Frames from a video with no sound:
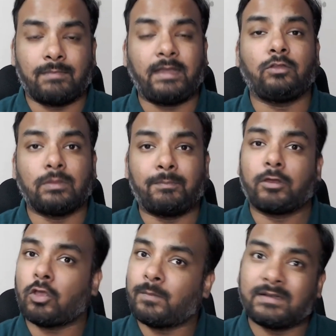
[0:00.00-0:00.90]
Mind you, the
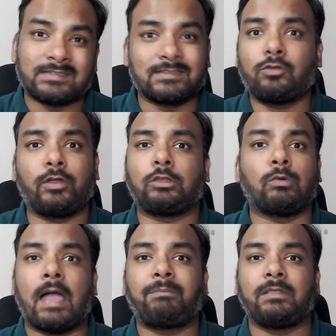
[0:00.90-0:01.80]
procurement is still going
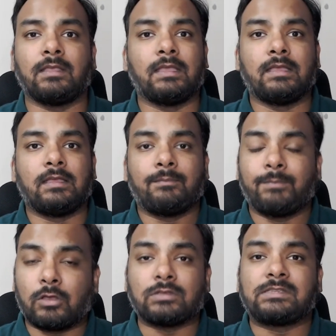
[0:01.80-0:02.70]
to happen
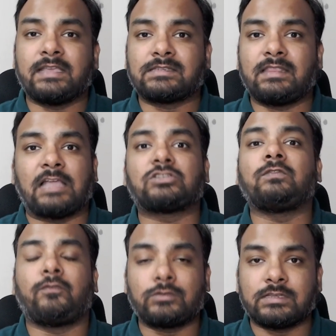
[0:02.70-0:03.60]
because there's the National
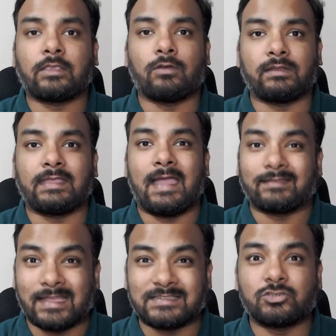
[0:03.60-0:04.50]
Food Security
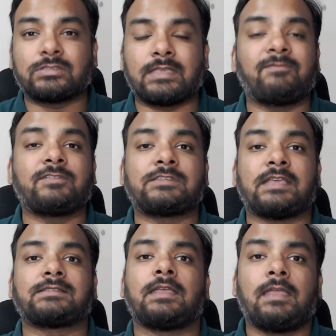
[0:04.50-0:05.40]
Act, as I just
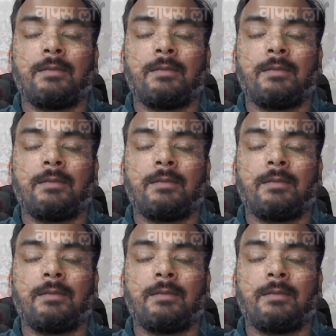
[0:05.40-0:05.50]
emphasized.